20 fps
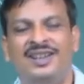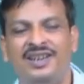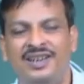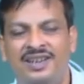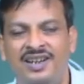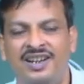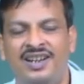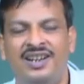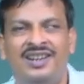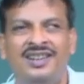
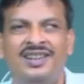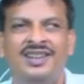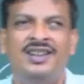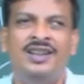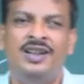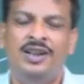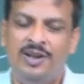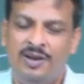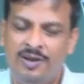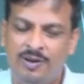there
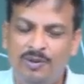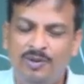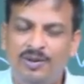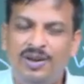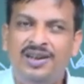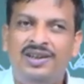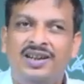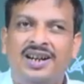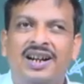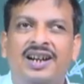
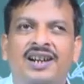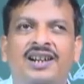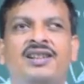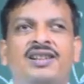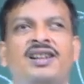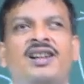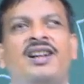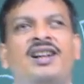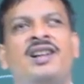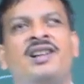during the
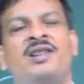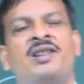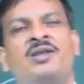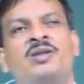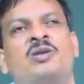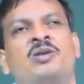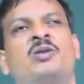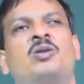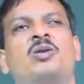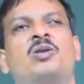entire
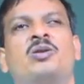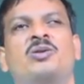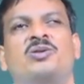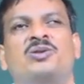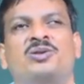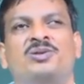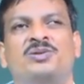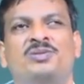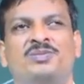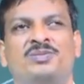course.
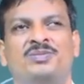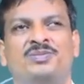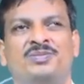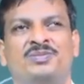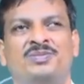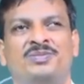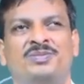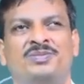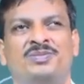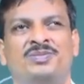
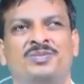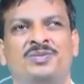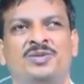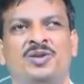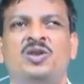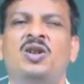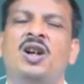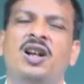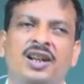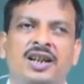
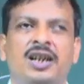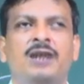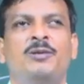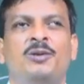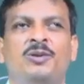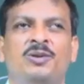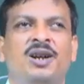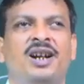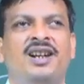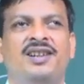So, I will give
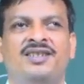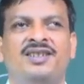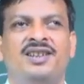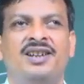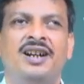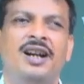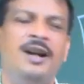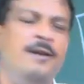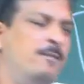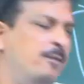you the answer.
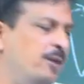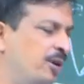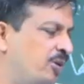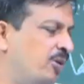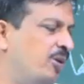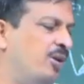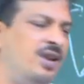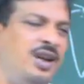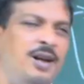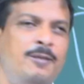
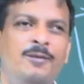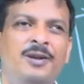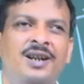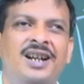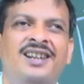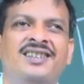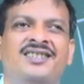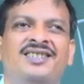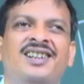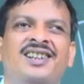Every
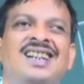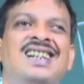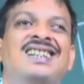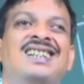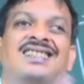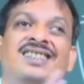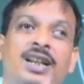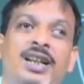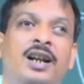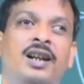answer is
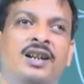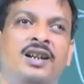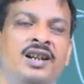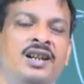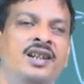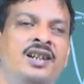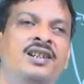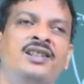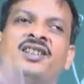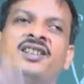there.
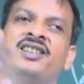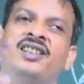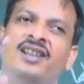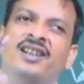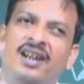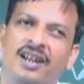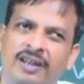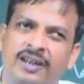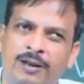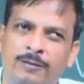Teaching
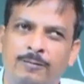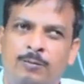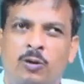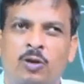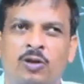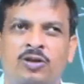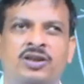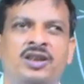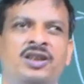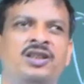learning
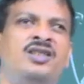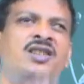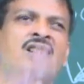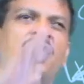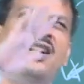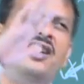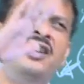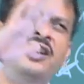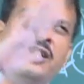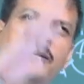process,
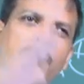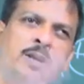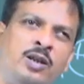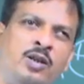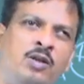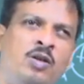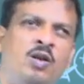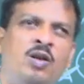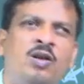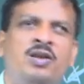learning
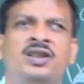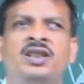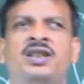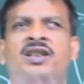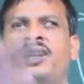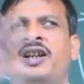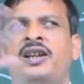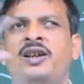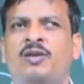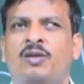methodology,
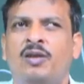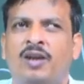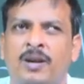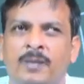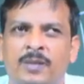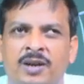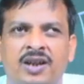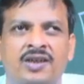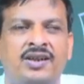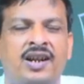
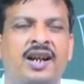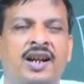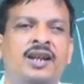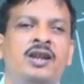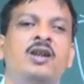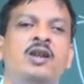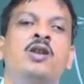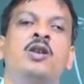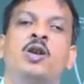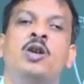curriculum design,
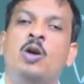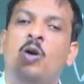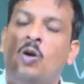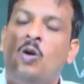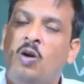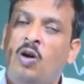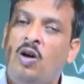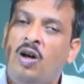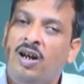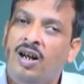
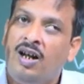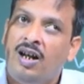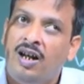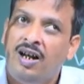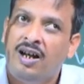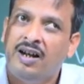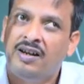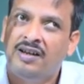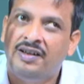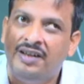all
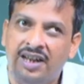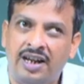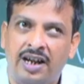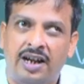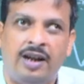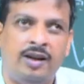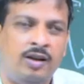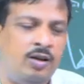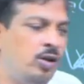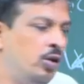are
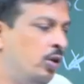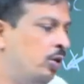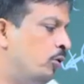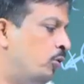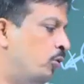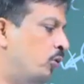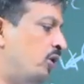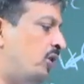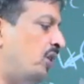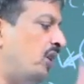there,
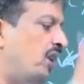which